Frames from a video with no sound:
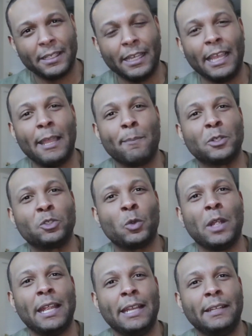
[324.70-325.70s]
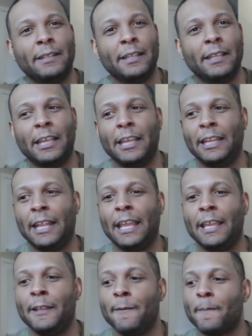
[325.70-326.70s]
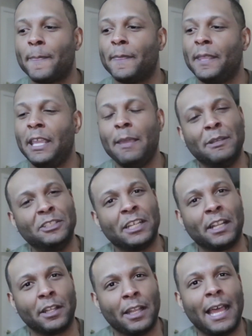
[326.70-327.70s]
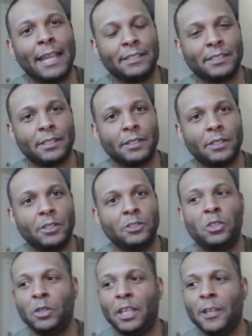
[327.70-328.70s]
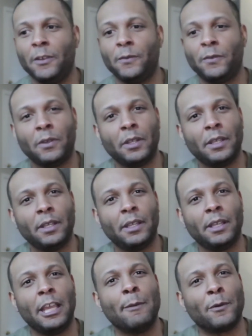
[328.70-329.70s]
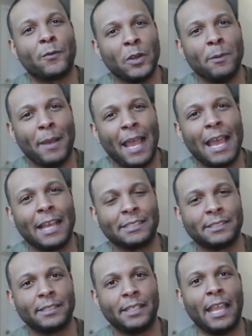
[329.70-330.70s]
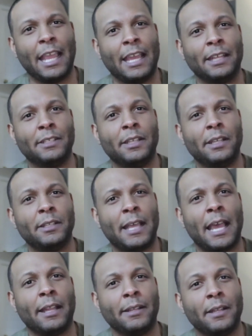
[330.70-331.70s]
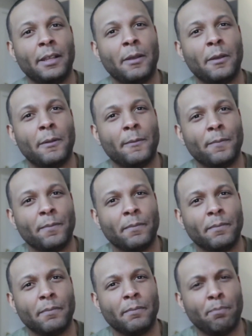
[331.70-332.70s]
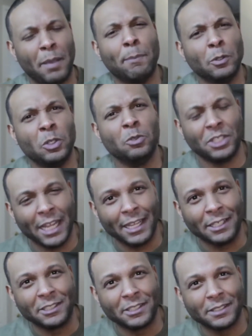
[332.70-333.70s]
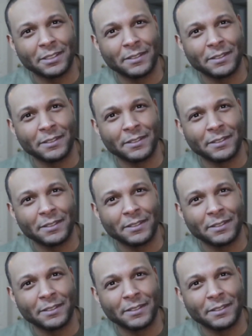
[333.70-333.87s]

and portrayed in a image and a light to give him a free pass, and that people do change.